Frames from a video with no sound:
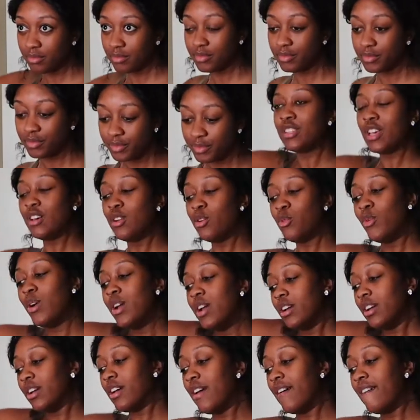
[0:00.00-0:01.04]
It's gonna
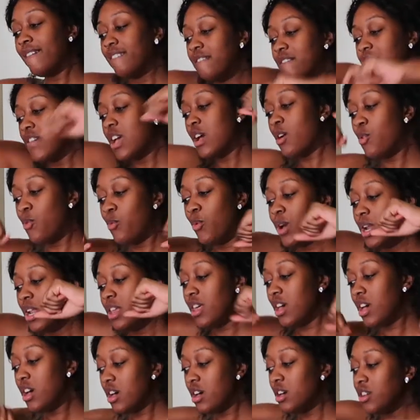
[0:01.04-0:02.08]
work. One of
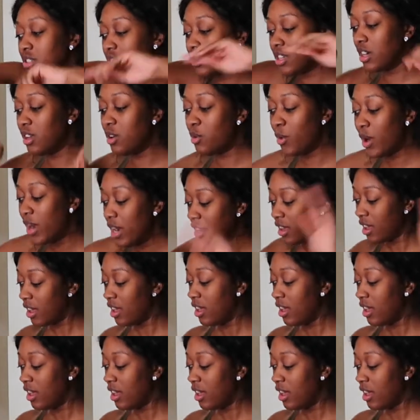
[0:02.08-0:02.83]
those gonna work.